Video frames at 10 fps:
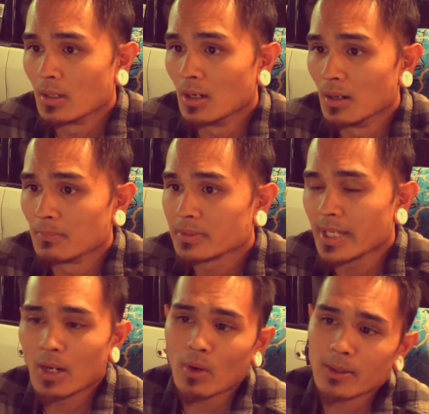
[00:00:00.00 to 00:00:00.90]

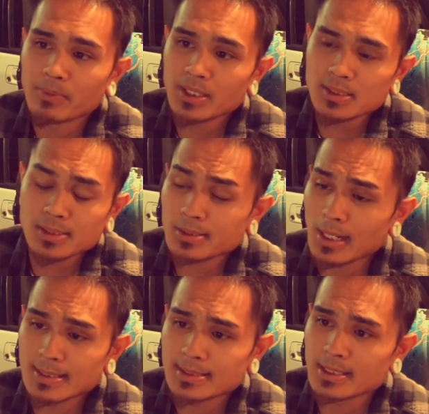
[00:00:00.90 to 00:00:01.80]
KYBs,
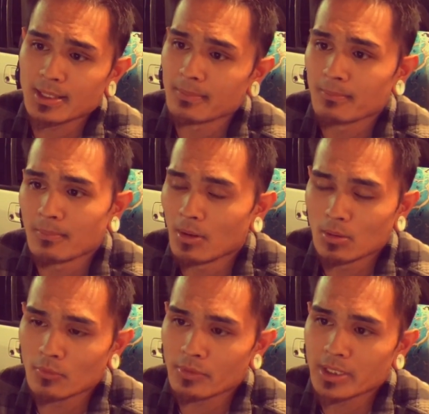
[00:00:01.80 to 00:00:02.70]
I see them
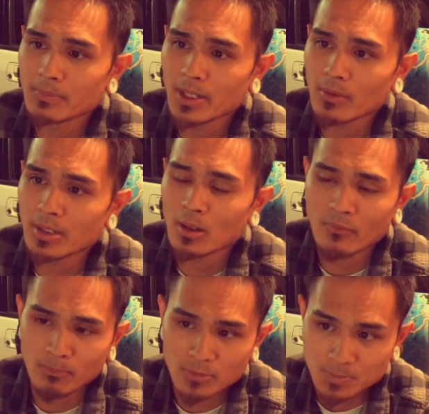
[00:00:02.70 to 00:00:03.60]
all over eBay right
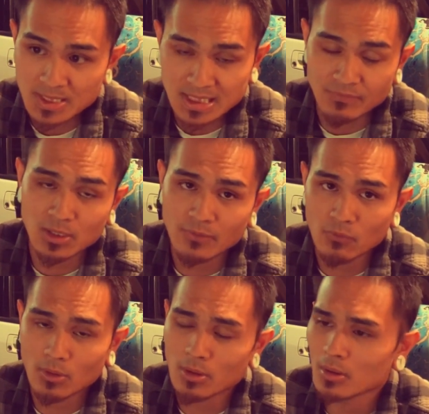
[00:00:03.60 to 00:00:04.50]
now, specifically
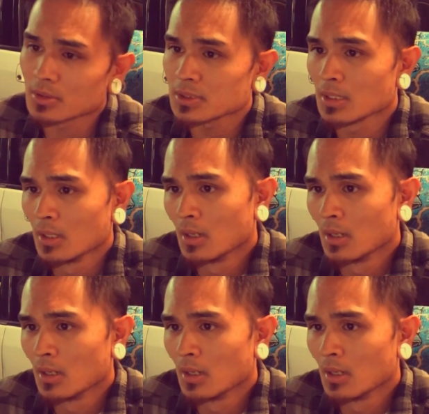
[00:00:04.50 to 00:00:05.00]
for our cars.